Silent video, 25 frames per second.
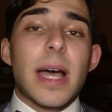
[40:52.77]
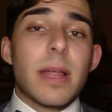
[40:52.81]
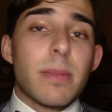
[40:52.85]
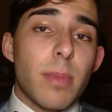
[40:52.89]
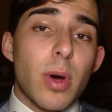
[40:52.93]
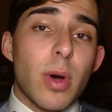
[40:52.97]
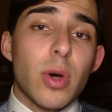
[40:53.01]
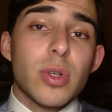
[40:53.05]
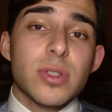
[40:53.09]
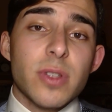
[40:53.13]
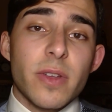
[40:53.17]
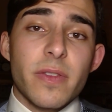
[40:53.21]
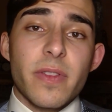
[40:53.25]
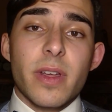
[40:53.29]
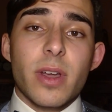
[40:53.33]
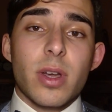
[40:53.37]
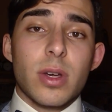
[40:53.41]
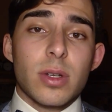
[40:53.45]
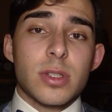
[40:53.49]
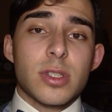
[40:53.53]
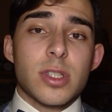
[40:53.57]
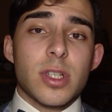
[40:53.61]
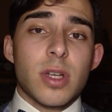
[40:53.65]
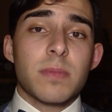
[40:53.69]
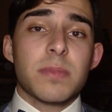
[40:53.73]
And most of the
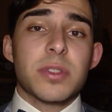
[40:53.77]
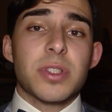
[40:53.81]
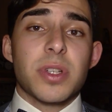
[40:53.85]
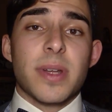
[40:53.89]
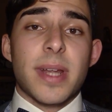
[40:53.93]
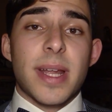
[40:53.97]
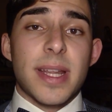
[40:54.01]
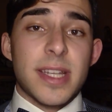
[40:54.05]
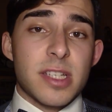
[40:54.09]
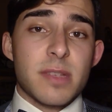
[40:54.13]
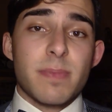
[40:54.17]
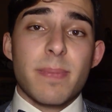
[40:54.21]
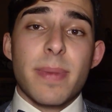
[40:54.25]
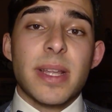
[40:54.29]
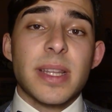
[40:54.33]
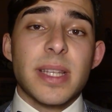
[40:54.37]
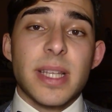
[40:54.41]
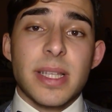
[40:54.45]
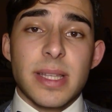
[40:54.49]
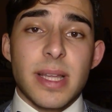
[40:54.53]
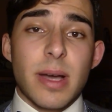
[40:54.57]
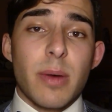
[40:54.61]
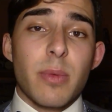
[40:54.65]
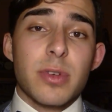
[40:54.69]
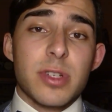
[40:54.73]
consumption and spending that